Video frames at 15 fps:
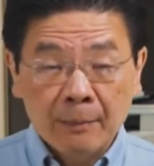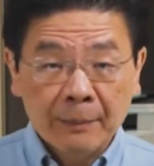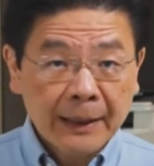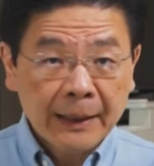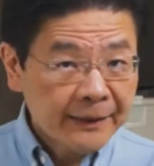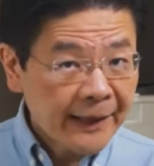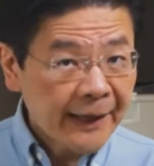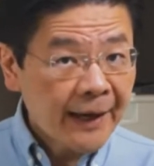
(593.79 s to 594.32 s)

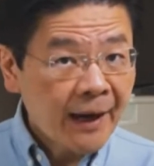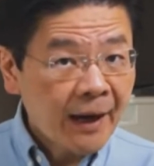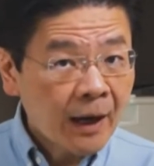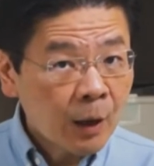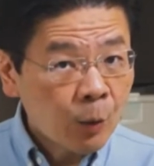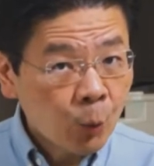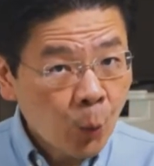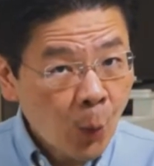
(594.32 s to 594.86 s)
But there
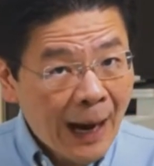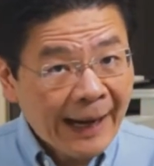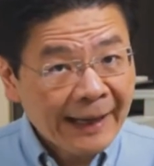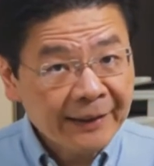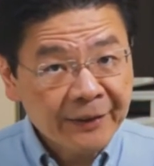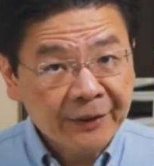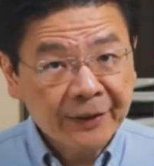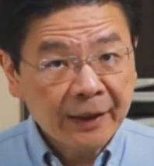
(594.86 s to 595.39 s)
are
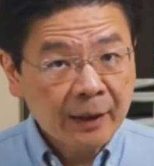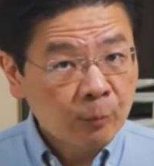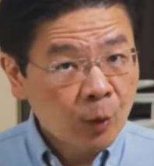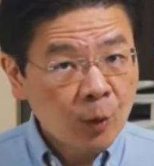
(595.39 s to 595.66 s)
wider and